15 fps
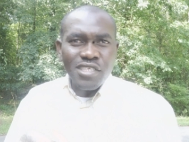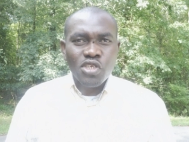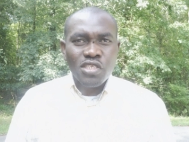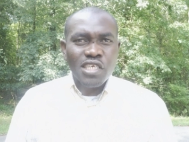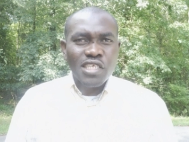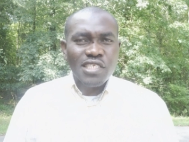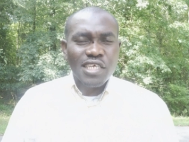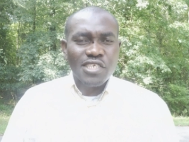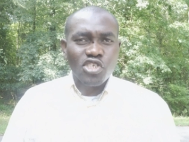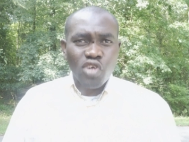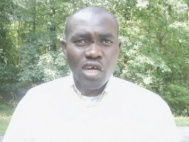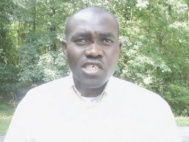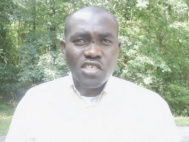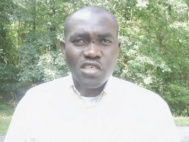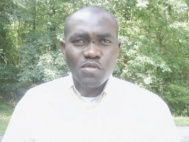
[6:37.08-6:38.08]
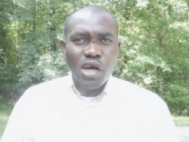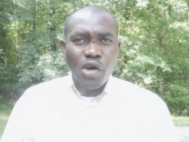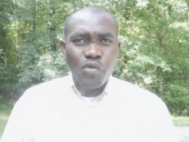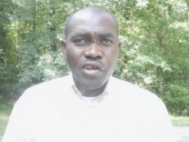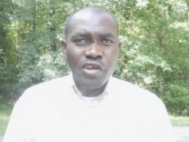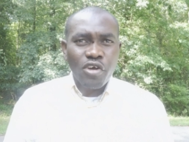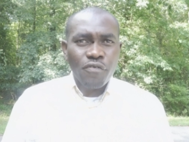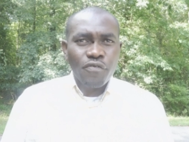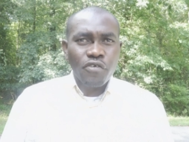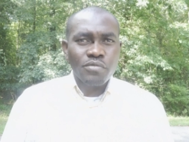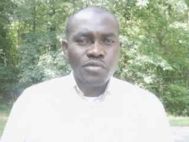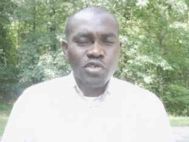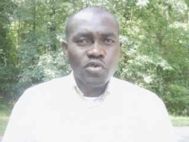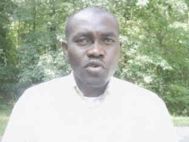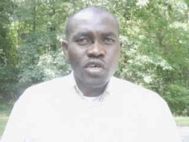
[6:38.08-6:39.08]
this transcript that we got from
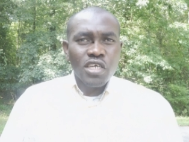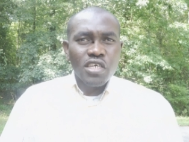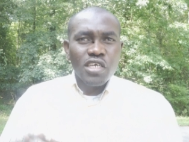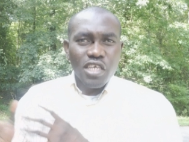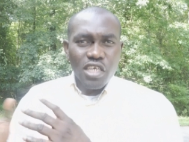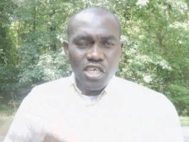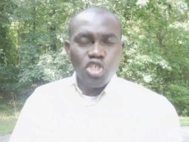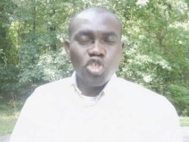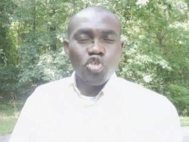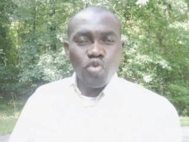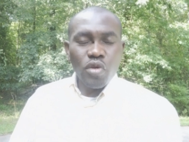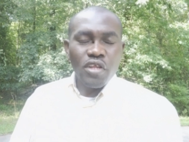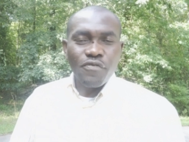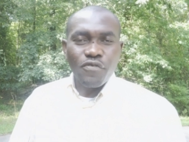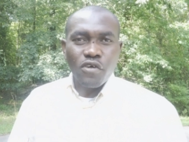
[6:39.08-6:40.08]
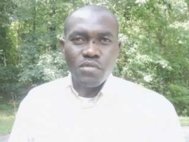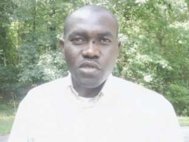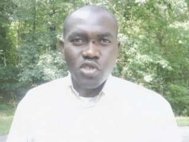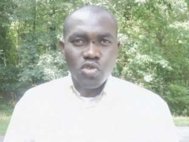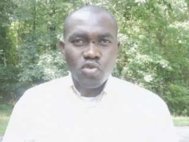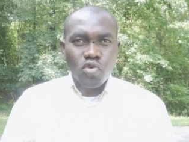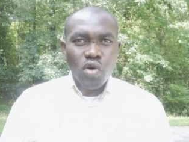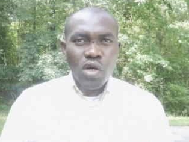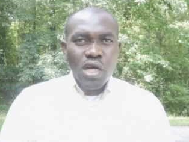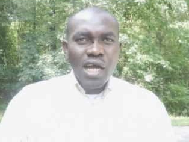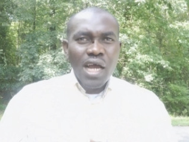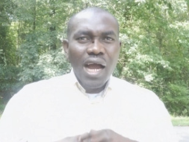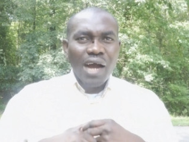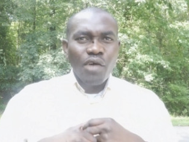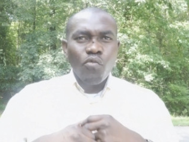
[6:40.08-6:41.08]
you is truly from the school.
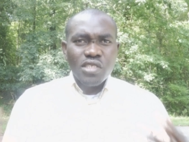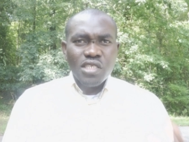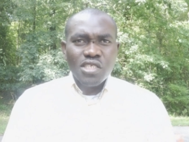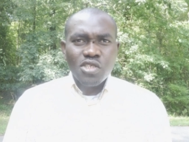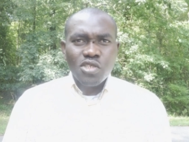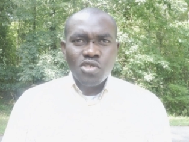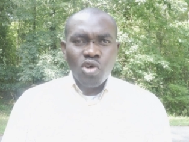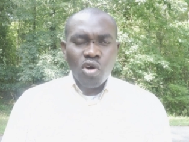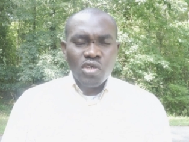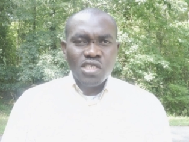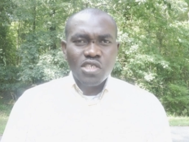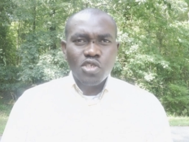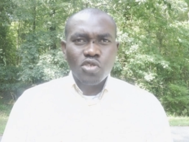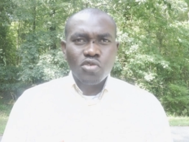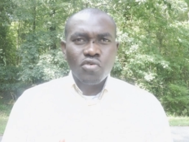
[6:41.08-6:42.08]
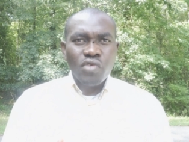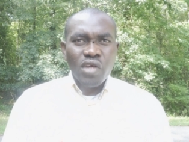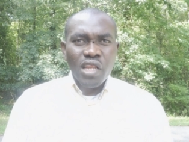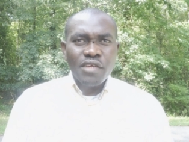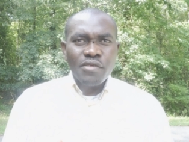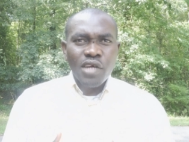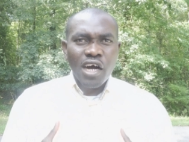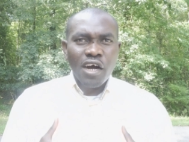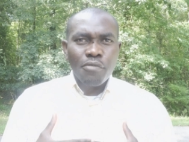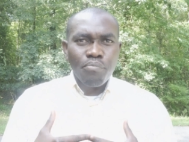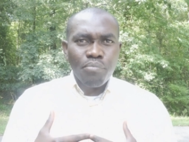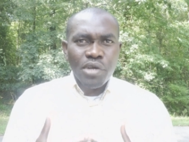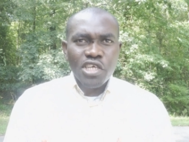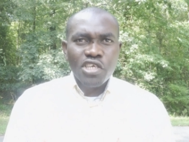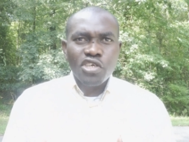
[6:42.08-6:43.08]
And what this does is to really
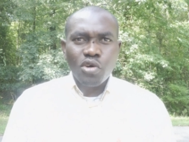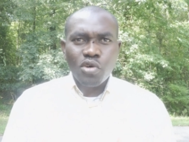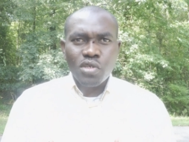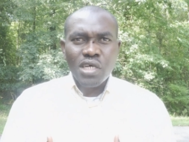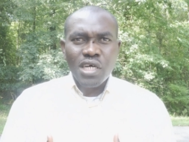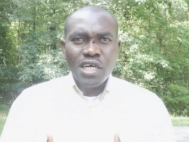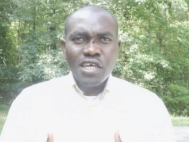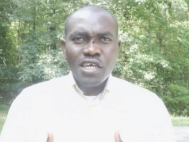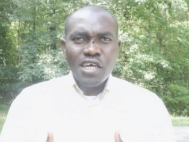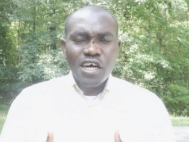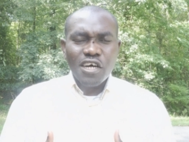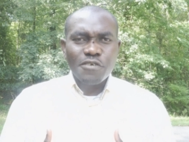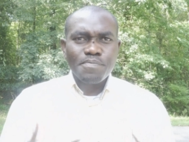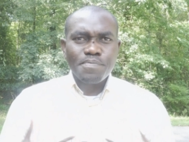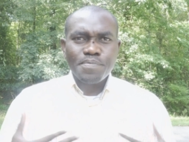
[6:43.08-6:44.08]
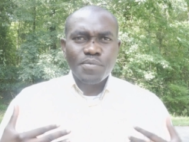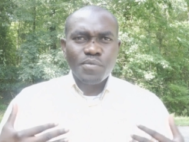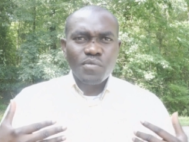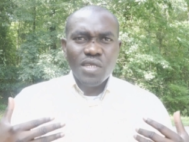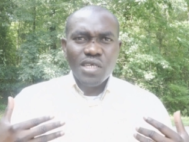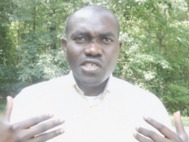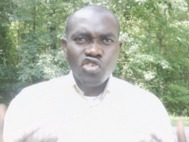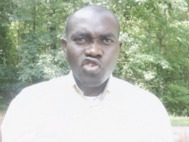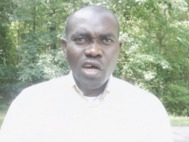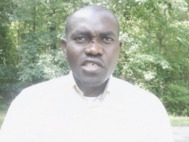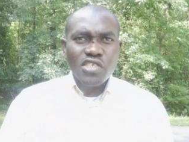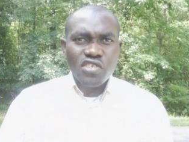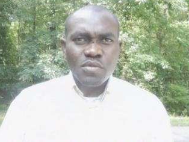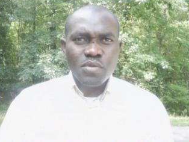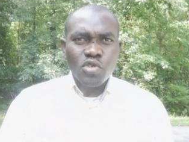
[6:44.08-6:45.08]
make your
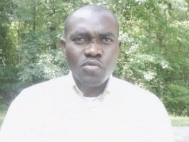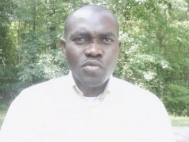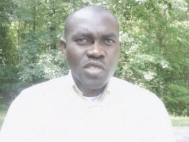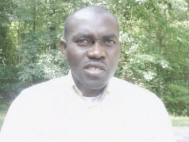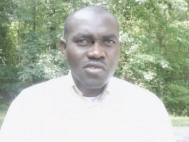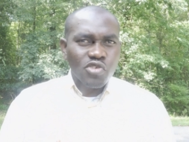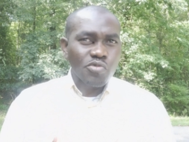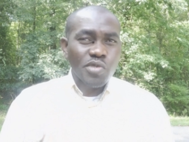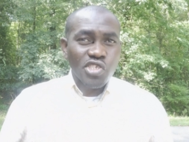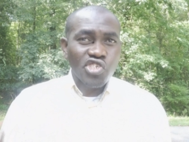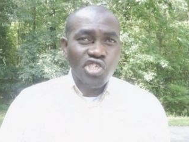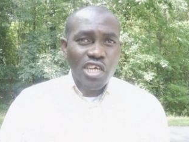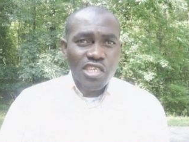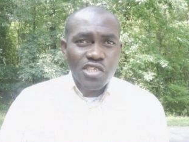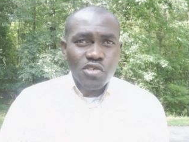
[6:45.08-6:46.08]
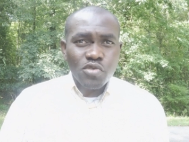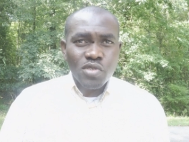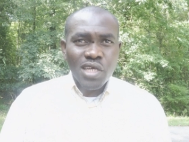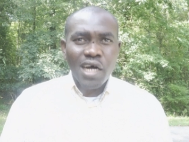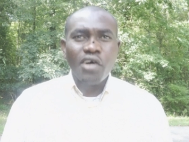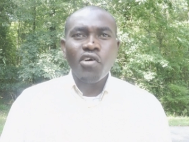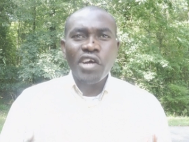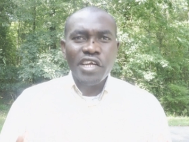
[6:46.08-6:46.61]
transcript to be genuine, that